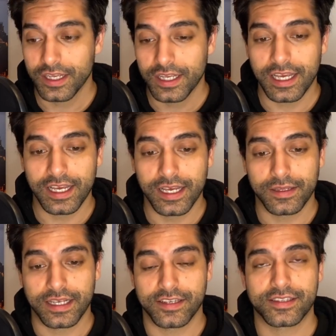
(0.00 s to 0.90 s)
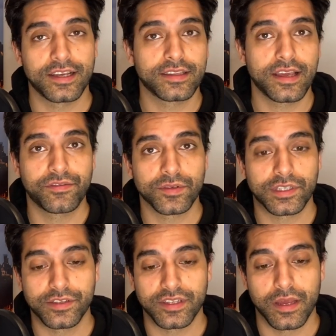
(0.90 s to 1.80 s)
As I said, everyone's
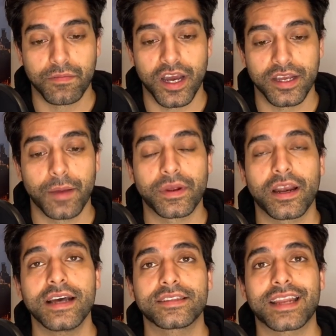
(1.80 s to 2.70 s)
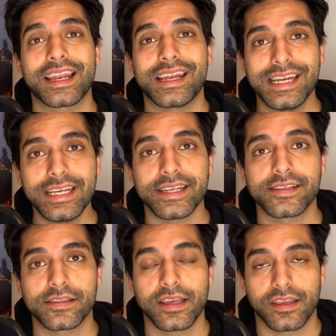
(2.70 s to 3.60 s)
losing their mind. I'm glad that at
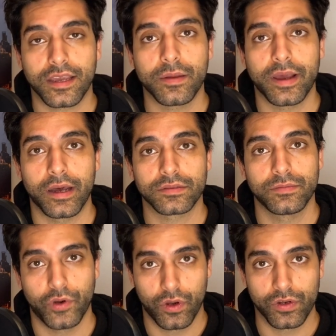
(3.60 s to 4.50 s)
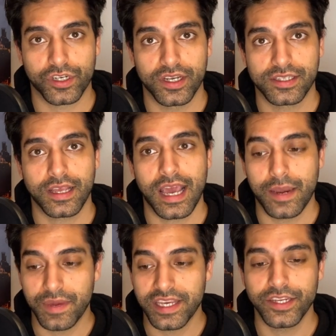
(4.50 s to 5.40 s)
least they came out, apologized,
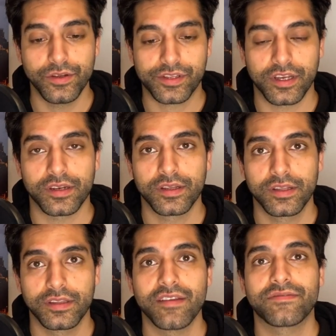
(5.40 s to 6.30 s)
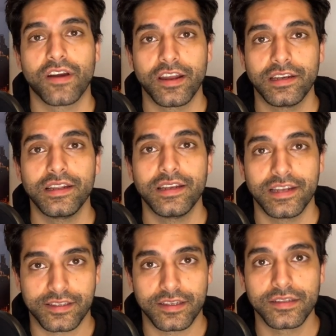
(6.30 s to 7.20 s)
and made a U-turn. They finally
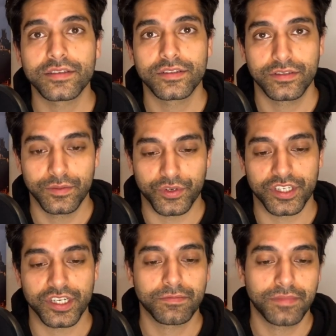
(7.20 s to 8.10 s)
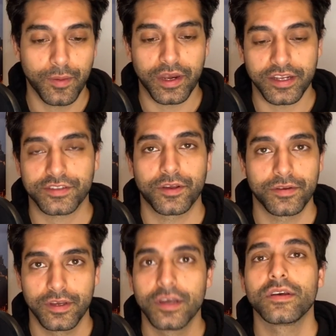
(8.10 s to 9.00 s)
listened to the British public. So
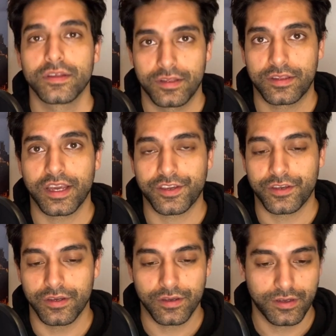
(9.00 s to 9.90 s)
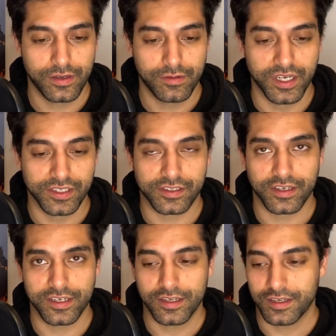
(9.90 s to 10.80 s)
thank you,
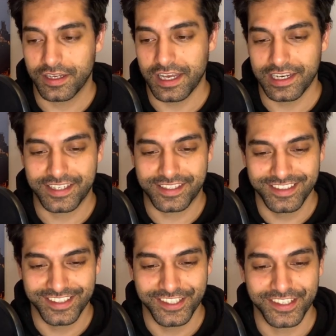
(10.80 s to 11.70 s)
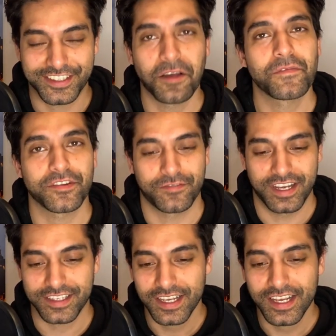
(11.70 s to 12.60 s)
Merseyside. At least you did something
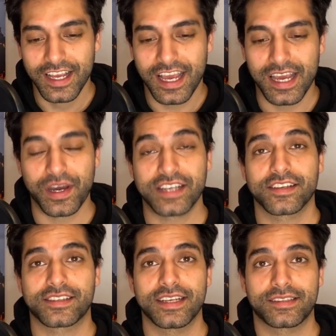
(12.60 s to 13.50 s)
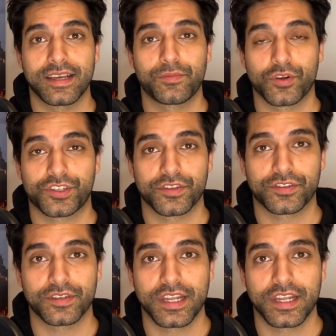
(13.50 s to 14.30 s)
right. But as I said, Boris Johnson